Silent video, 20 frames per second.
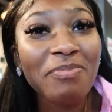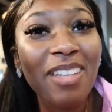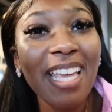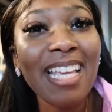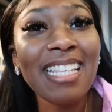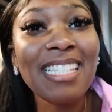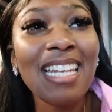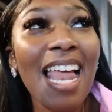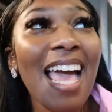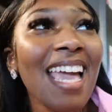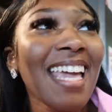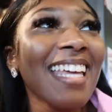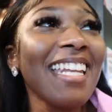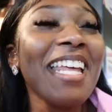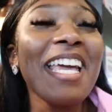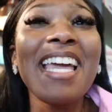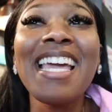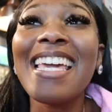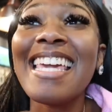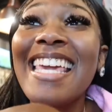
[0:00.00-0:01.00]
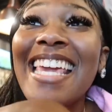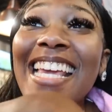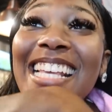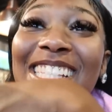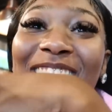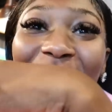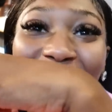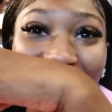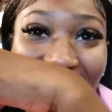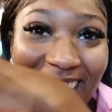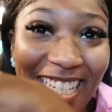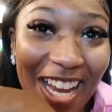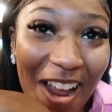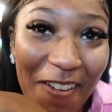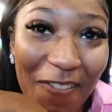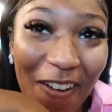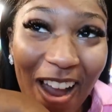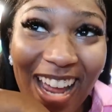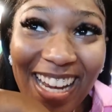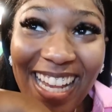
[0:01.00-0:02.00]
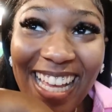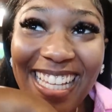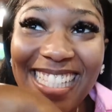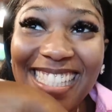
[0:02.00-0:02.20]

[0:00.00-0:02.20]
He's lying. He sold TGI Fridays.